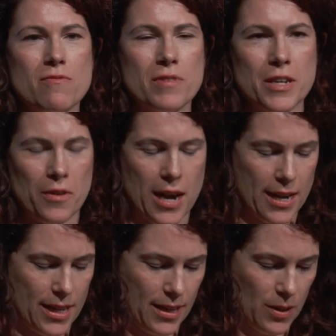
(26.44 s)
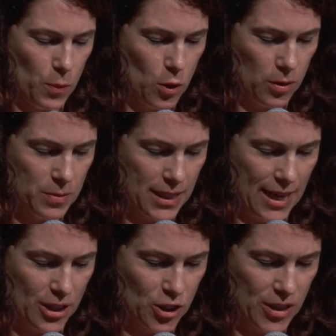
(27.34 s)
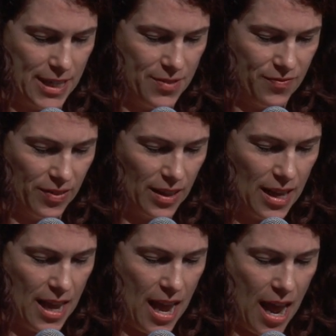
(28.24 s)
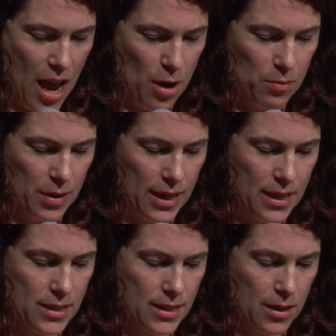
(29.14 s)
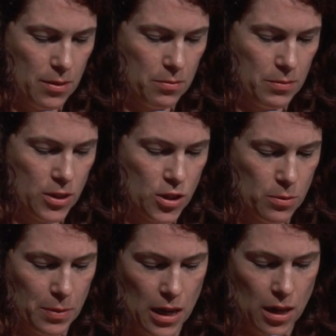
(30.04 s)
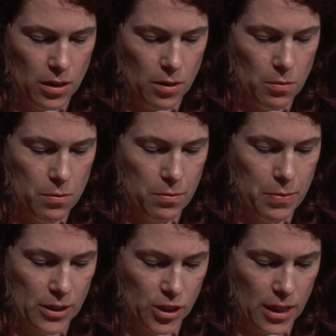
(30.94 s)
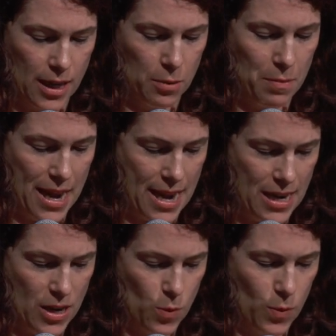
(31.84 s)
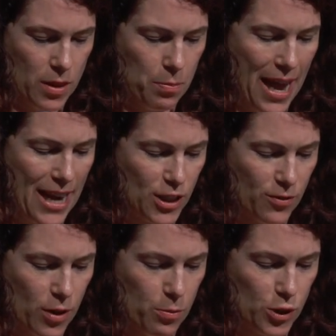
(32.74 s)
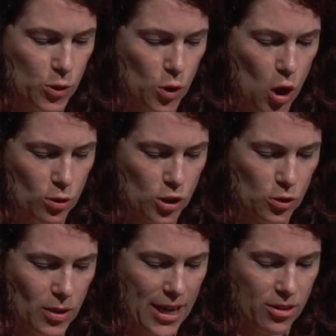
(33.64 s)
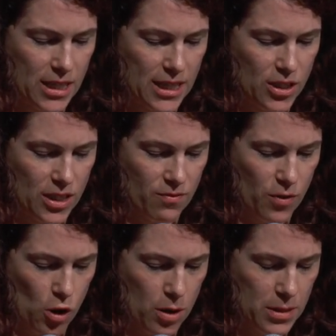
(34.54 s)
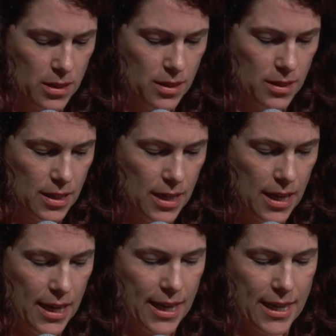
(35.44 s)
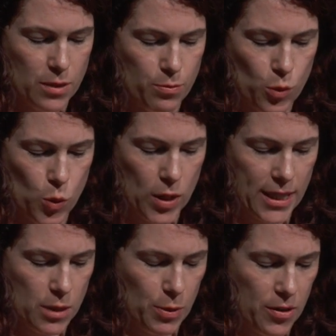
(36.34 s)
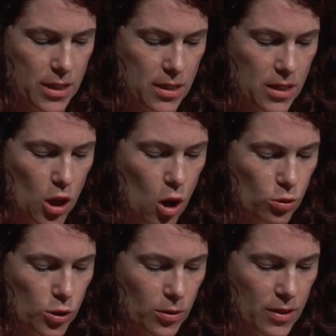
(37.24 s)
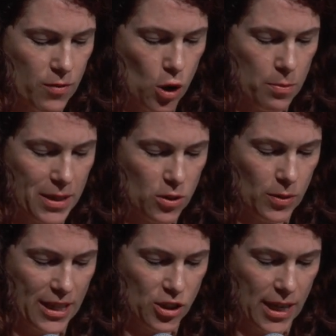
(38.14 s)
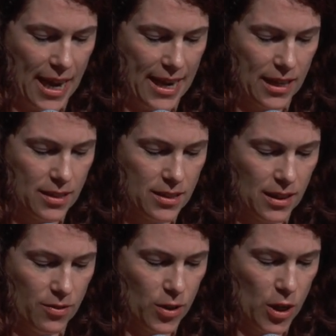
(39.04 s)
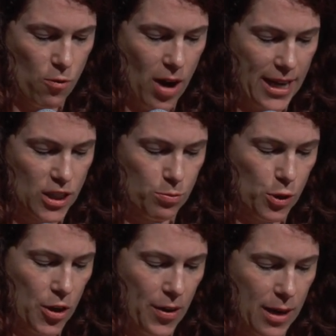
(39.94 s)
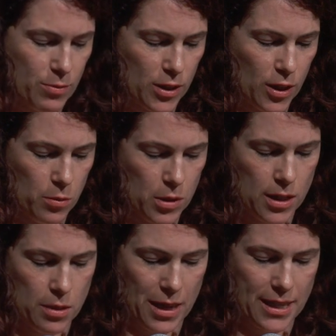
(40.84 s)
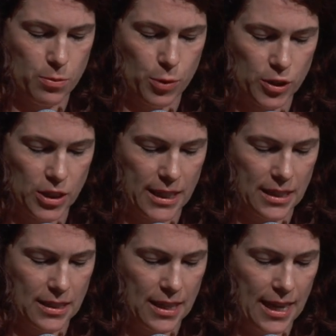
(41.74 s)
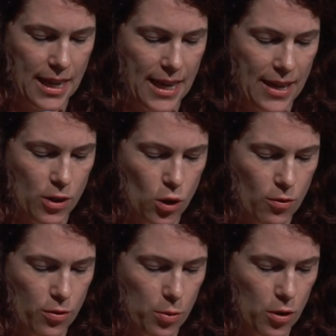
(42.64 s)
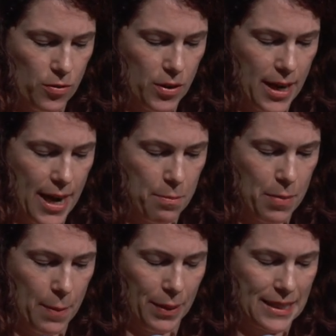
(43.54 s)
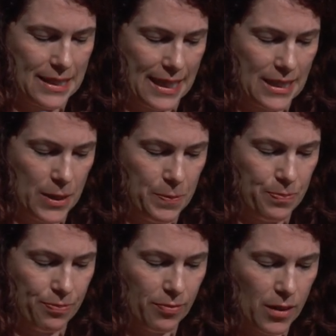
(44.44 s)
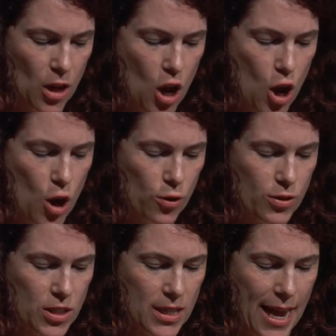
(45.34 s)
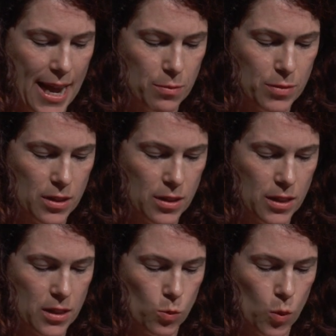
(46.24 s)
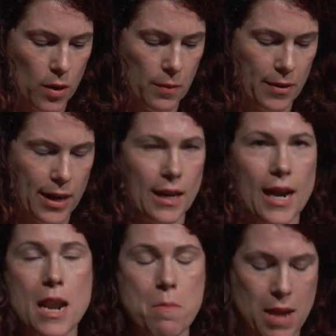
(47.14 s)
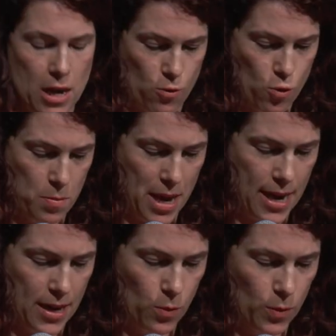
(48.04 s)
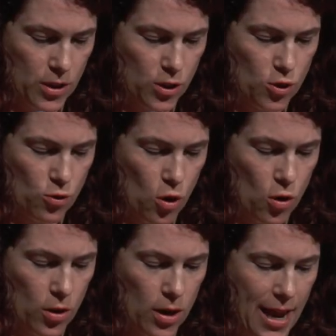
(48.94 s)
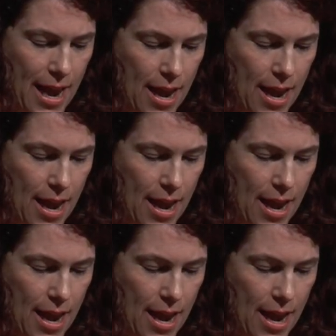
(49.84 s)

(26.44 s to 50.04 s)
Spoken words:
invigorating welcome to country. He is a Minjibal Bundjalung man with a passion for Aboriginal cultural heritage and environment. He has a broad experience as a cultural environmental educator, delivering a range of programs and community-based projects in the not-for-profit and public sector. Christian Hampson is a Woiwurrung and Manaroo man with a strong